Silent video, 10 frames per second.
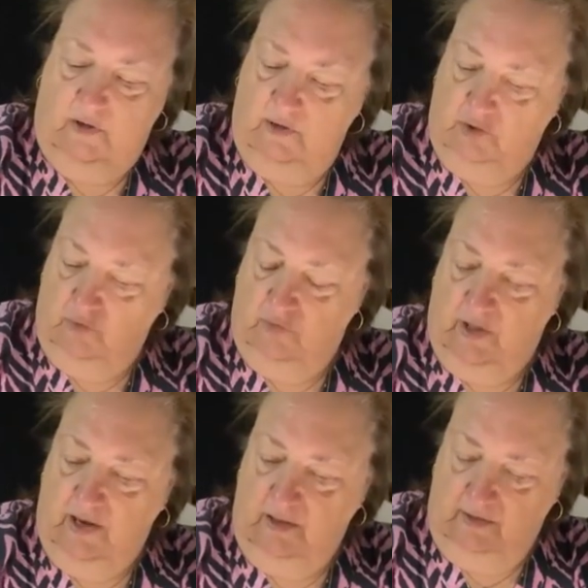because
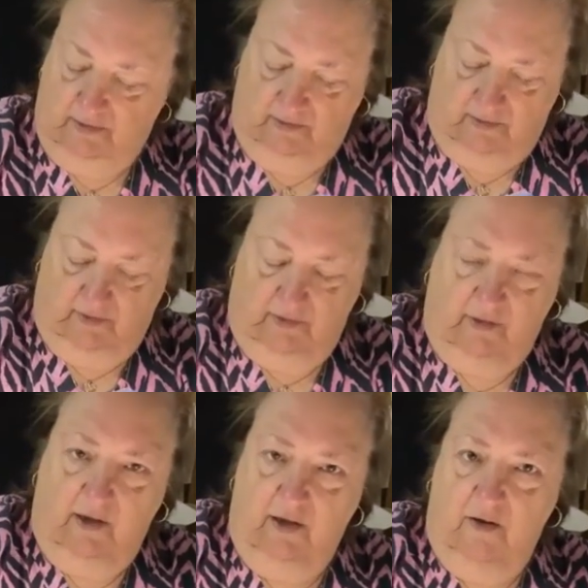you lay the
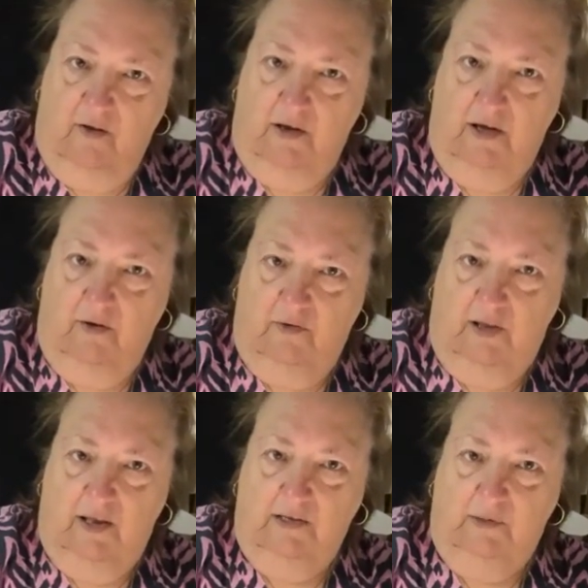dye on
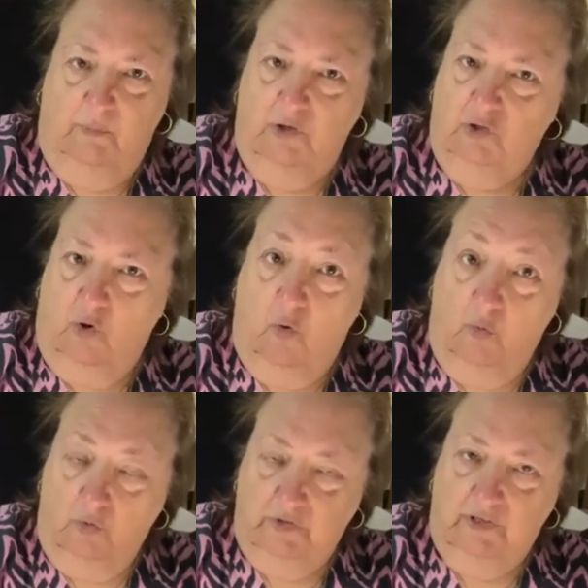here that has a bunch of
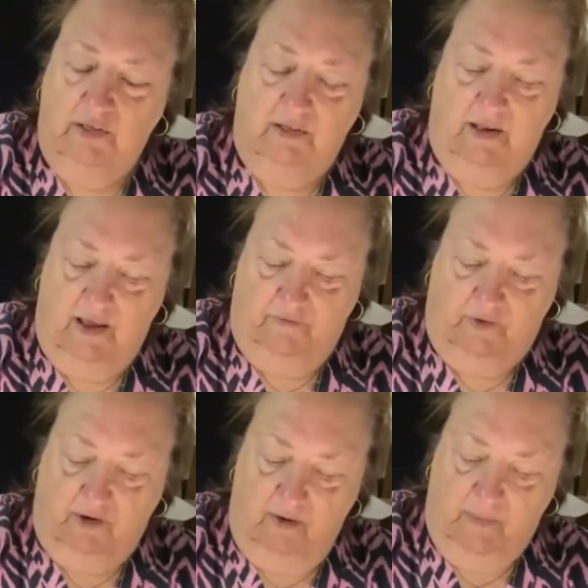holes in it that
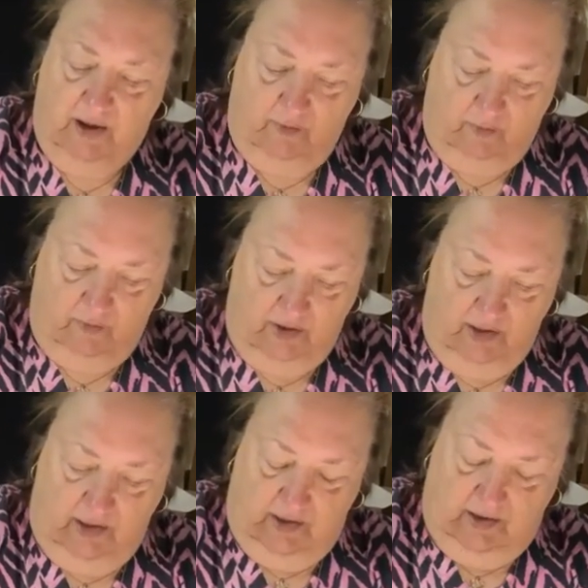have to come out,
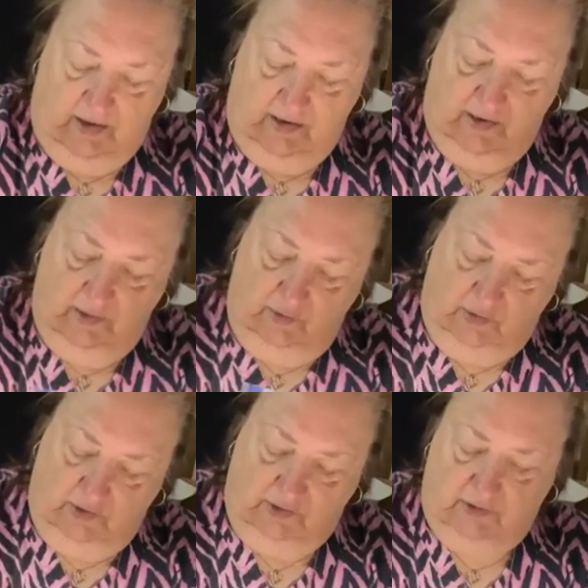and then
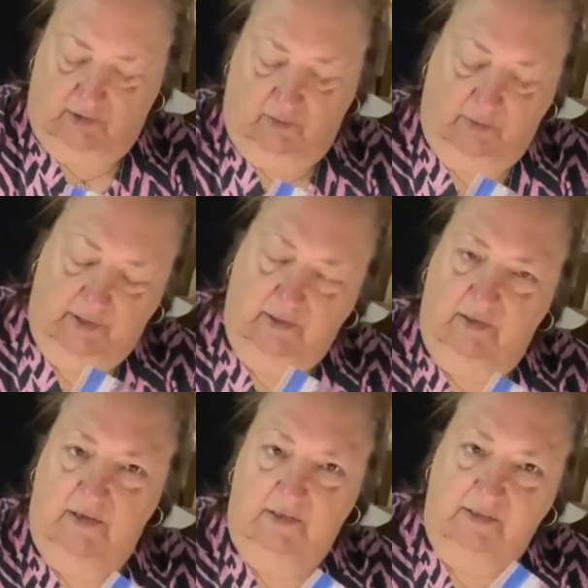you just go
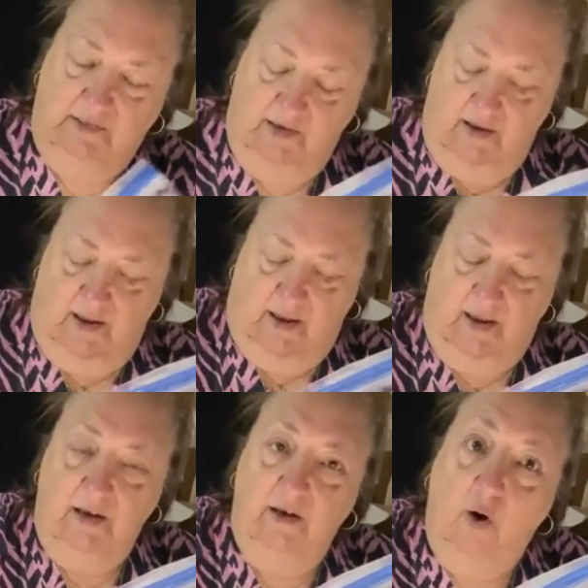like this,
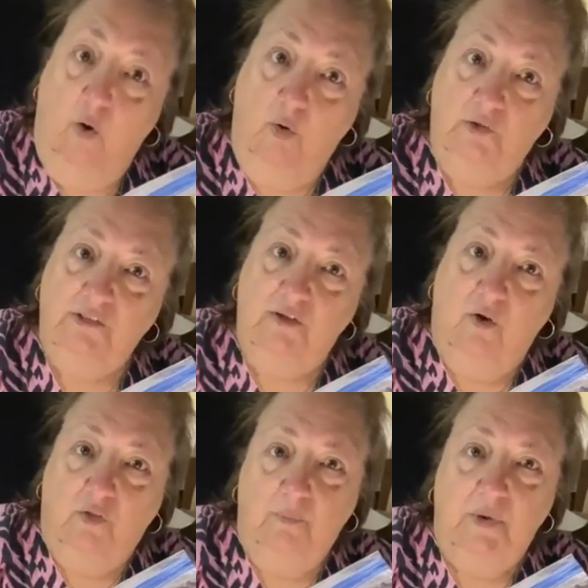and it
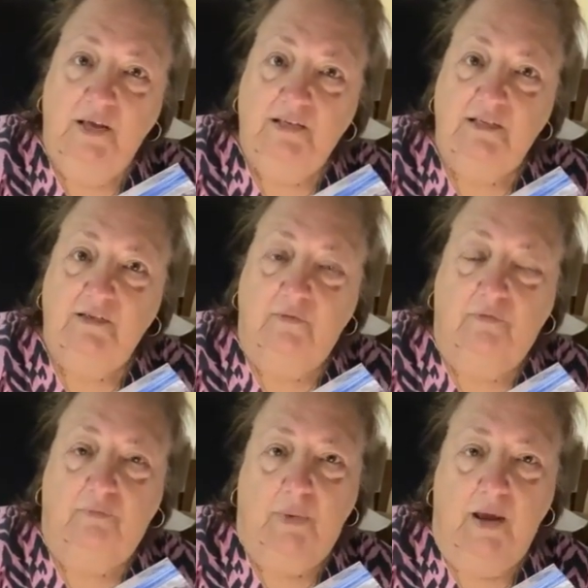holds all the pieces
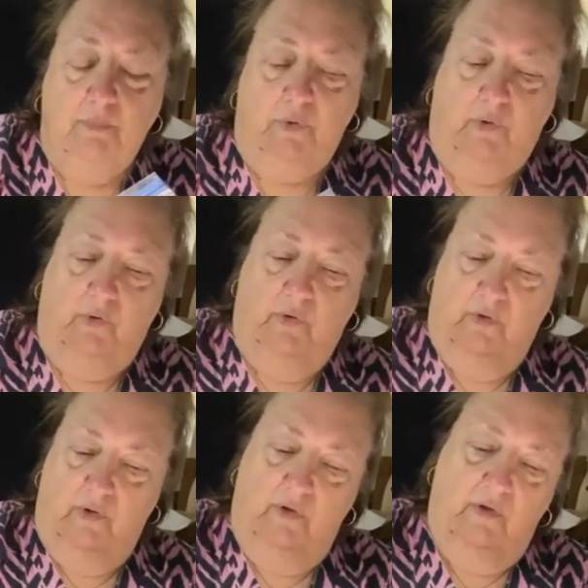of paper.